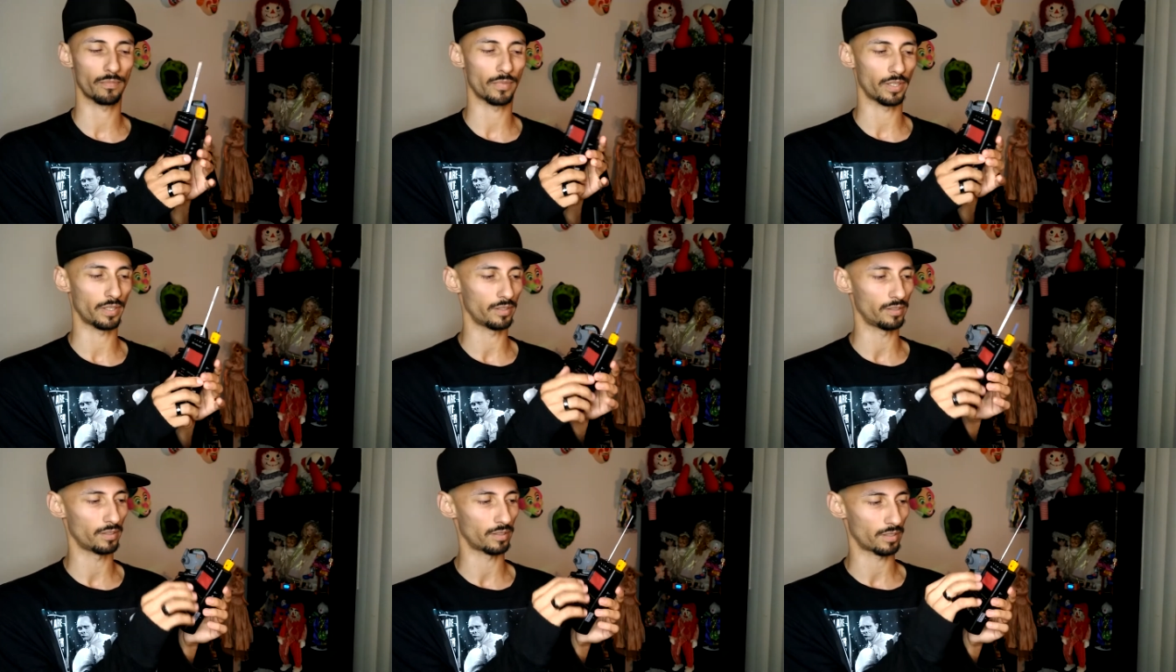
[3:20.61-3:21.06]

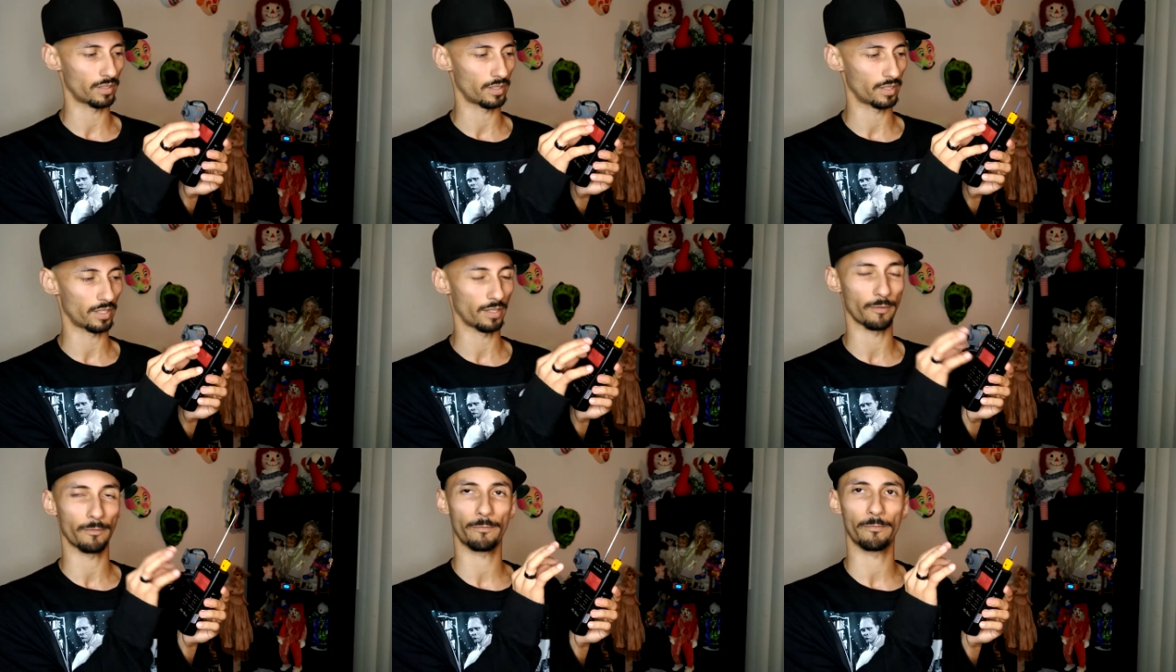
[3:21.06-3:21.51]
but you're going
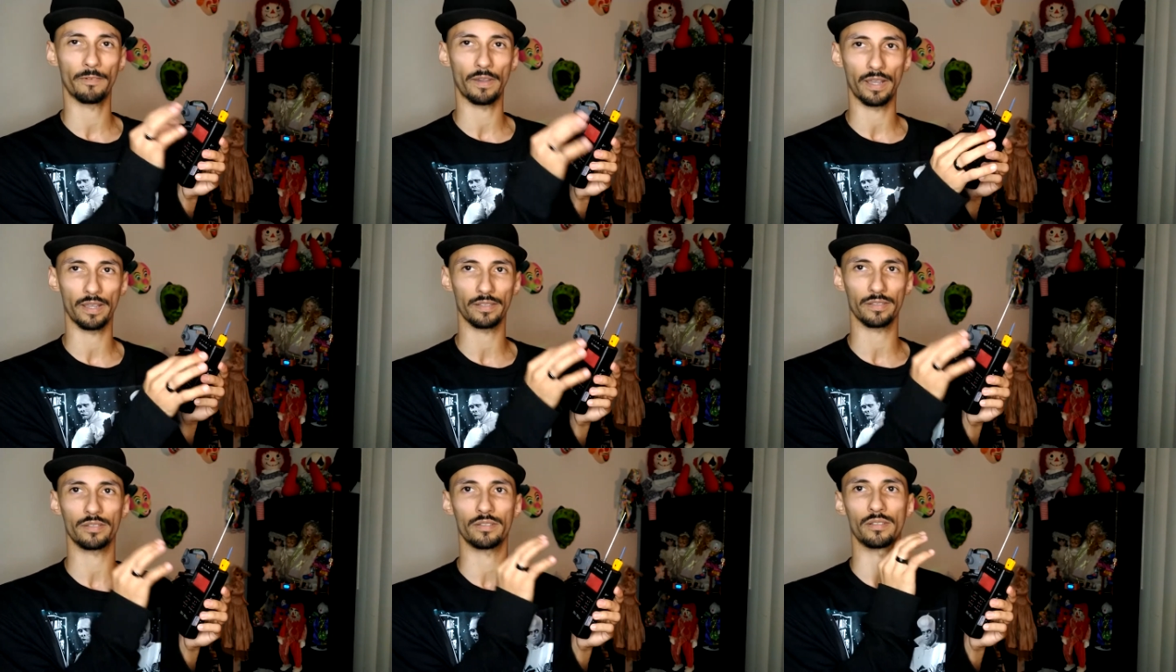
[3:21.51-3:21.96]
to get
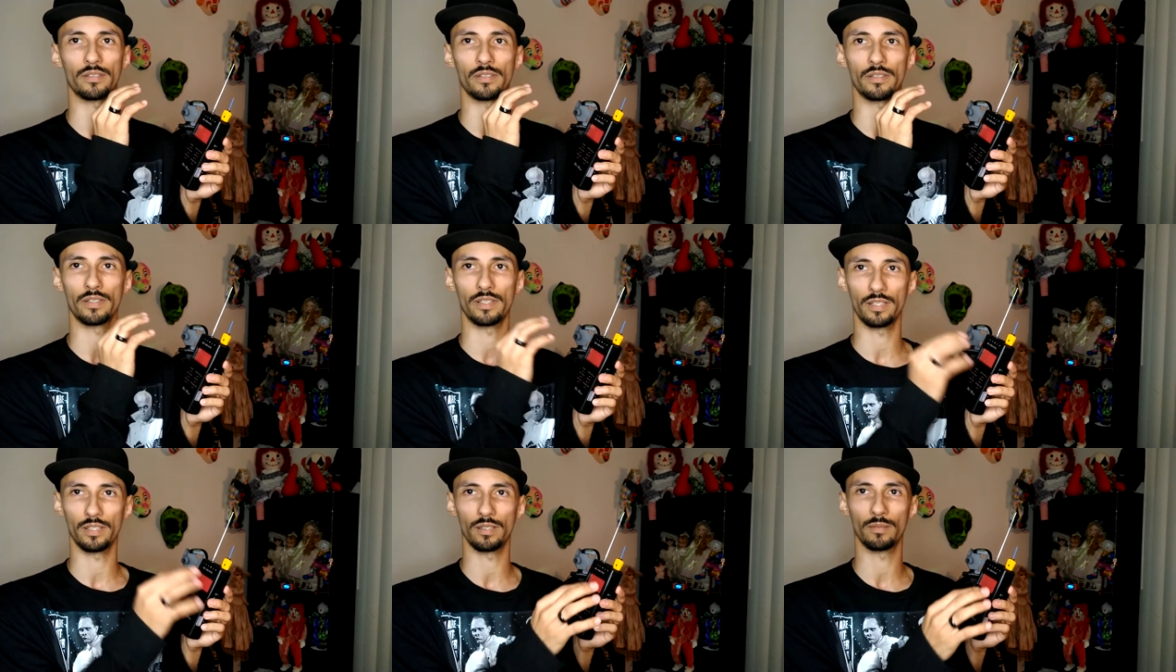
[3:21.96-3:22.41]

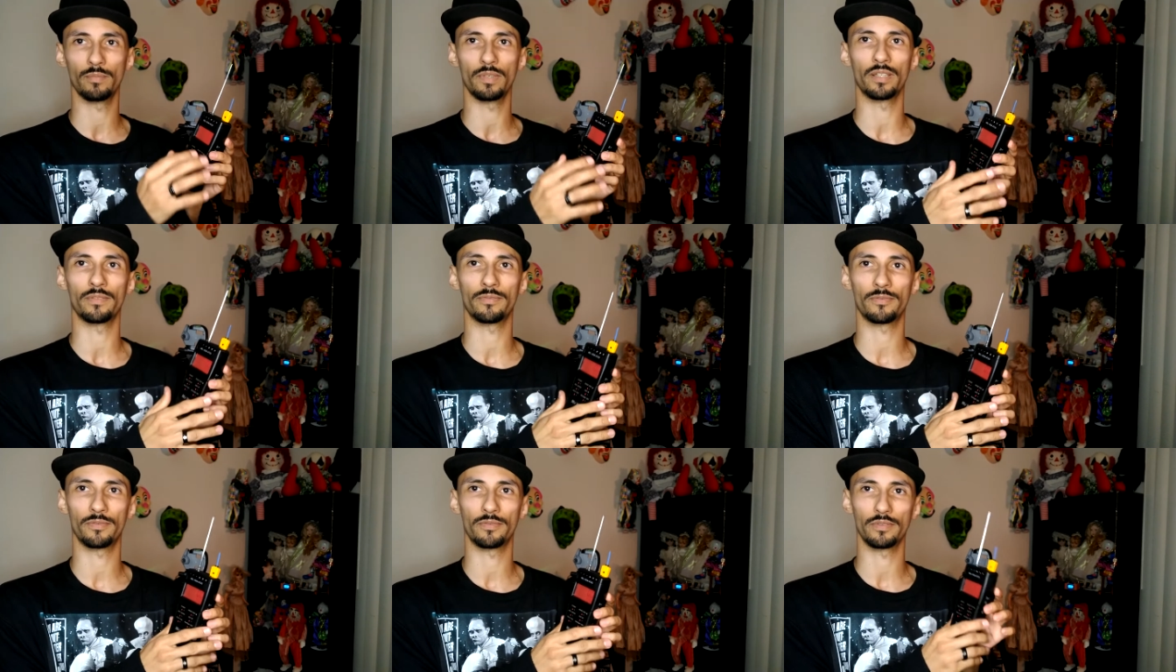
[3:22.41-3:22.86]
faster
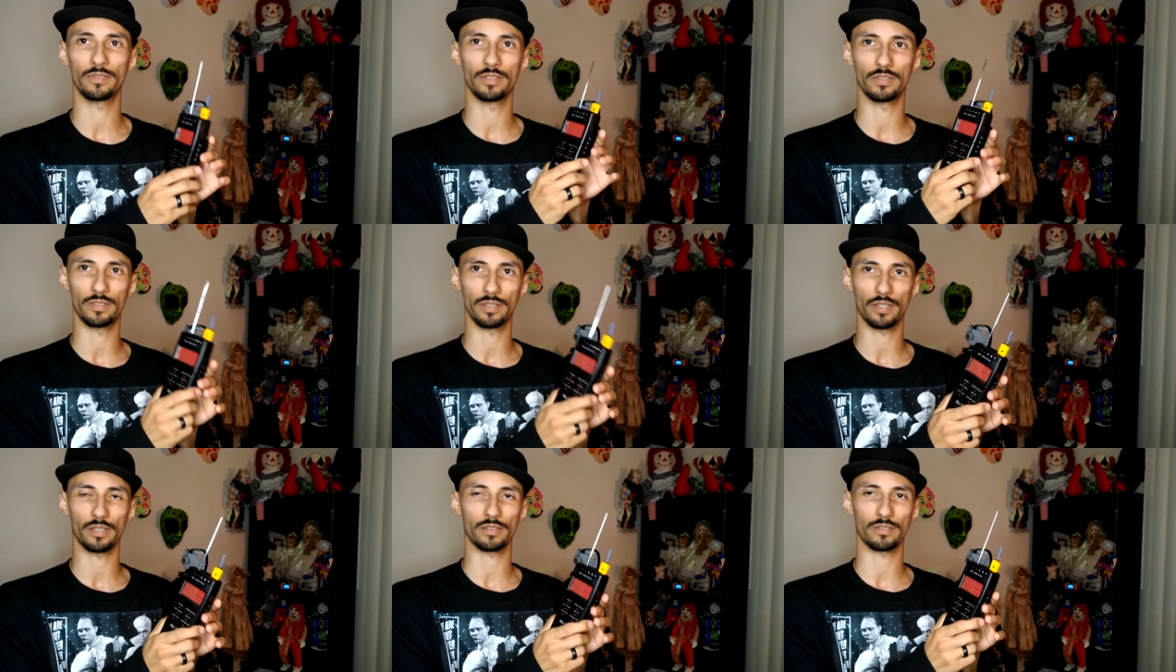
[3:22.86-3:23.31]
EMF
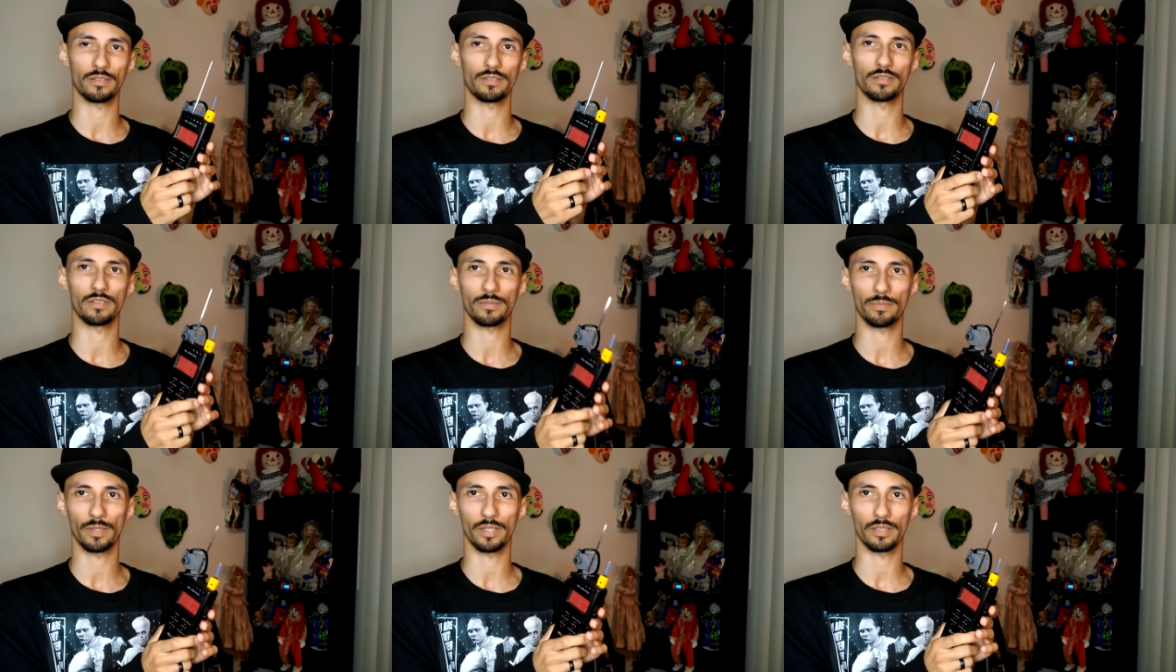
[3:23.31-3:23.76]

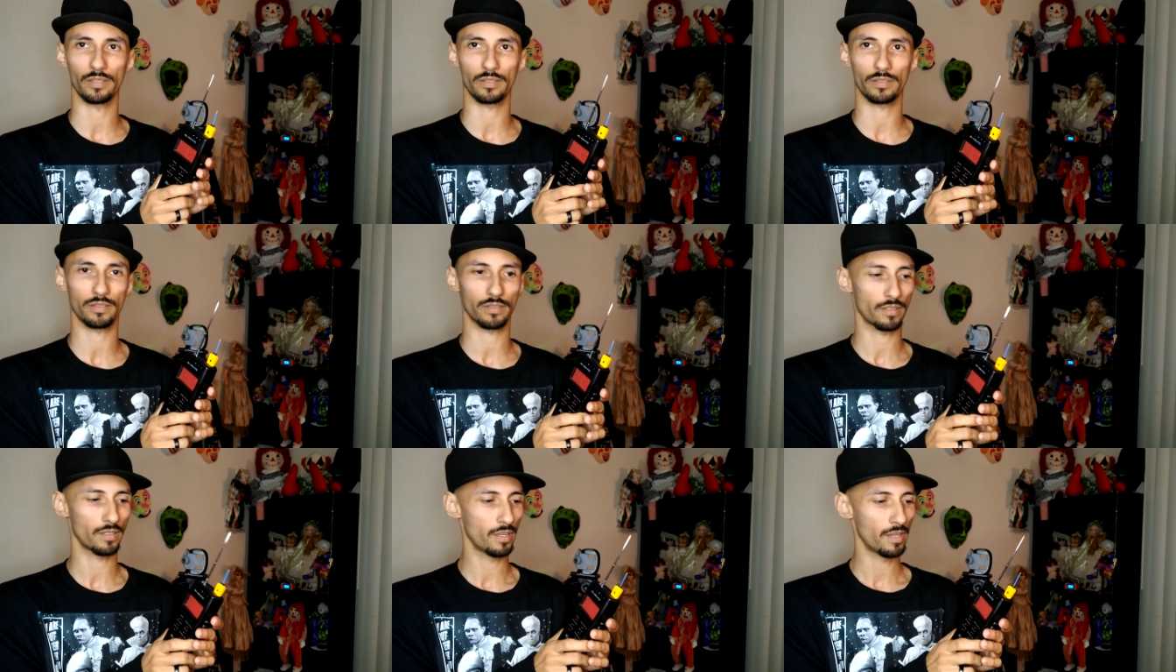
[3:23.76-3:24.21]
detection spikes,